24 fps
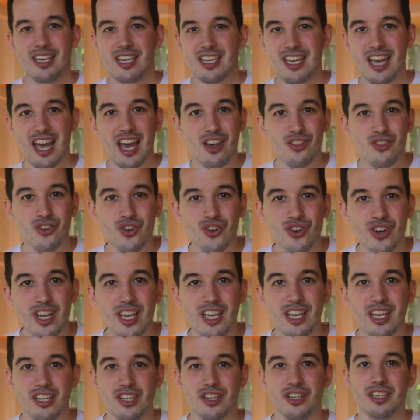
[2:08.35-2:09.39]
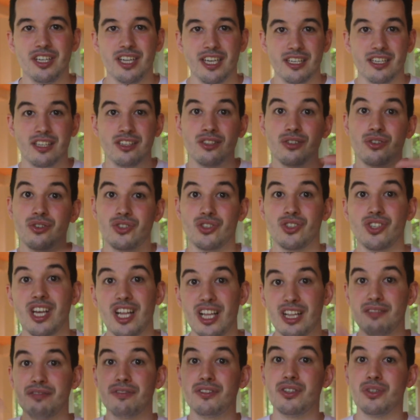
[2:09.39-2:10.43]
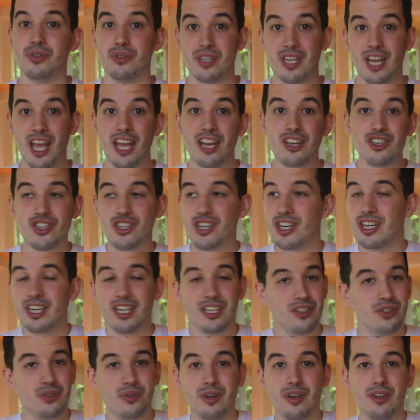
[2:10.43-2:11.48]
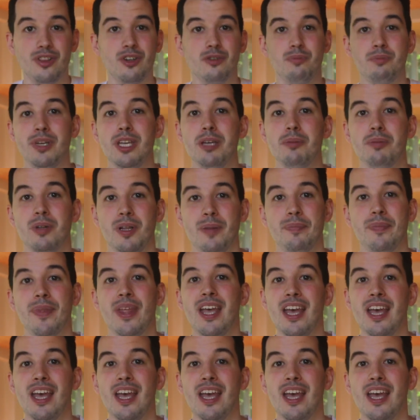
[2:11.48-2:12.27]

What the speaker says: gathering and connecting to self, to nature, and to other people.